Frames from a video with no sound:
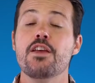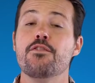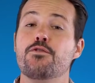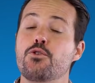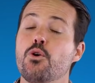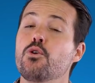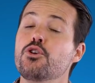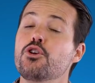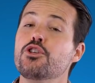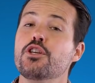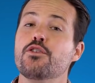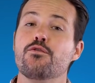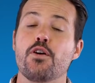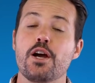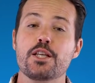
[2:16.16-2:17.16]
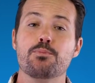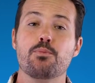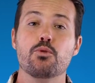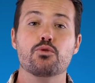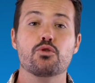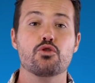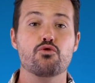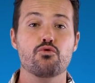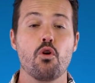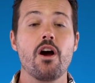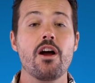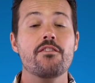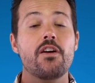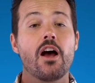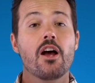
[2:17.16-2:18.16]
If you're using Facebook to
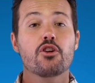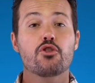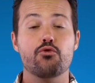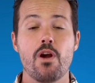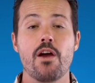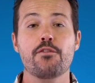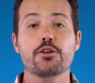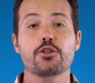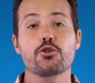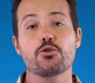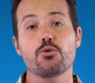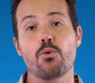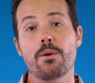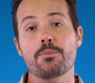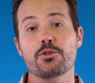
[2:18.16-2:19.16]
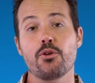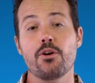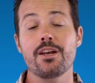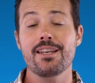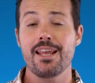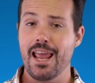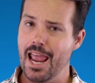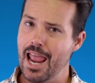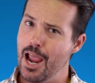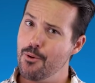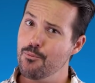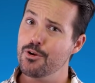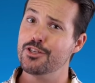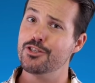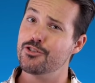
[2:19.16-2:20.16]
drive traffic to your website,
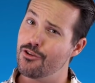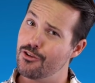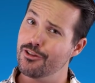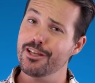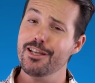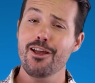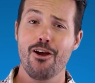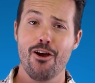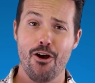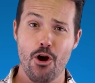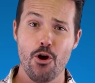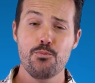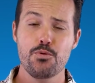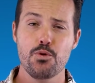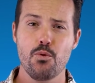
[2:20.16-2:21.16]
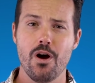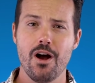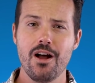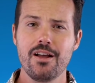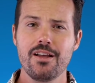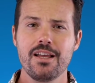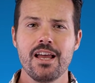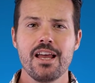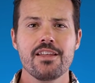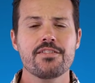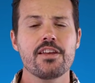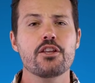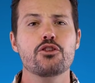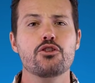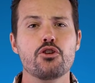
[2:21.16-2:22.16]
and we certainly hope you are,
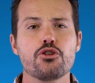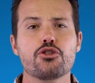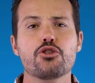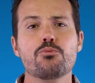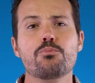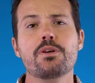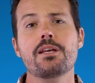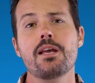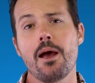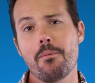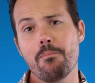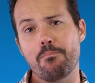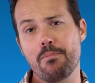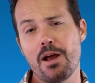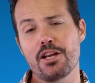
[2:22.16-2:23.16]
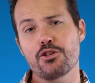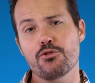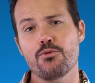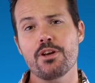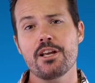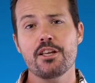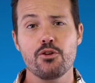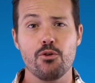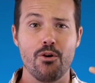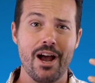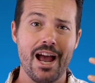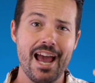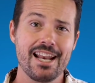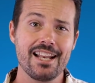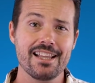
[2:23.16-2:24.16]
then you should be measuring your
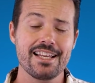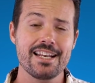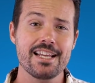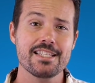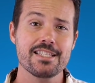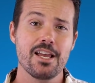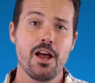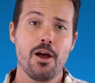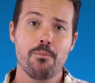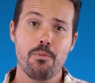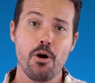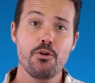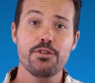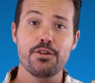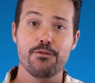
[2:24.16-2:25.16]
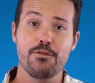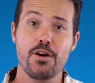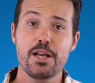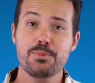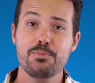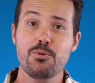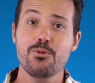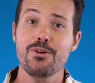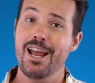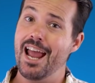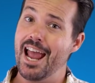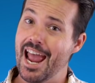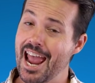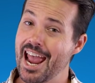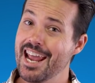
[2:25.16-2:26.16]
analytics both in Facebook
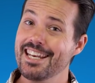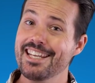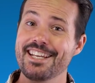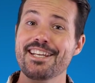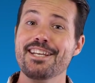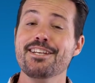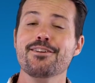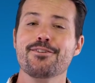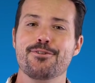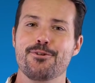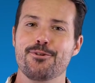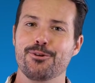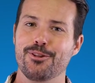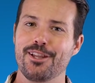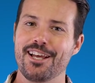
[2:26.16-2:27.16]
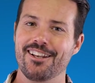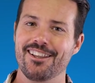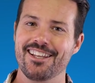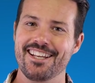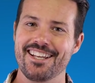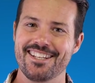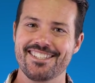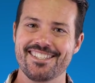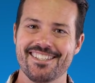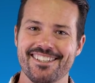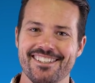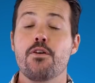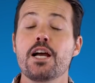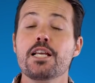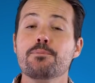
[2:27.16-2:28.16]
and in Google Analytics.
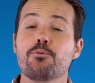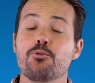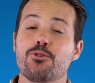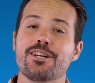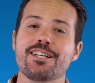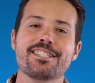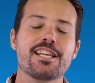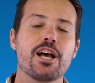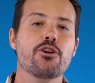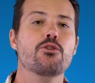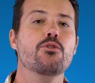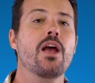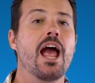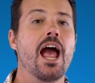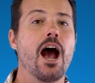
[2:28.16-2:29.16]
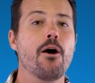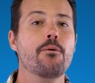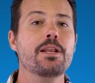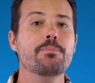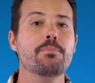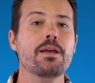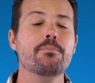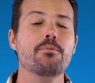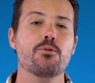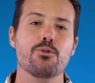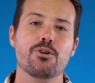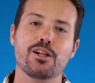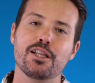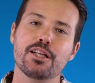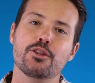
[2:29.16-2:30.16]
Facebook can tell you how many people
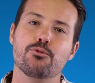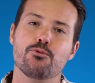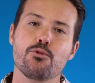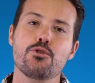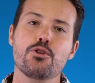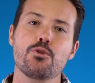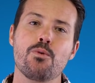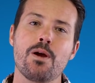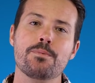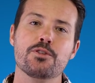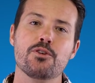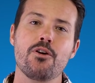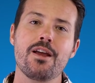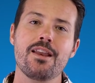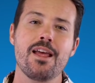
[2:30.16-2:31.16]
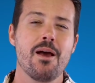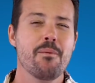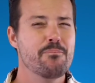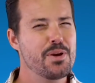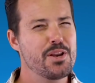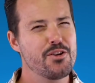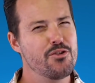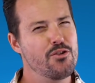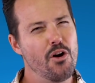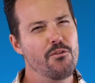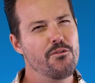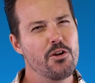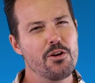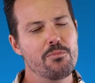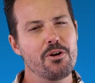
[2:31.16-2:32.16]
clicked through to your website, but not
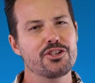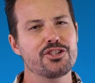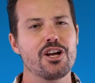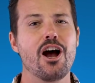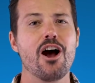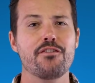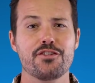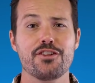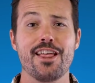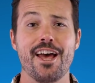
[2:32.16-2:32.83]
very much after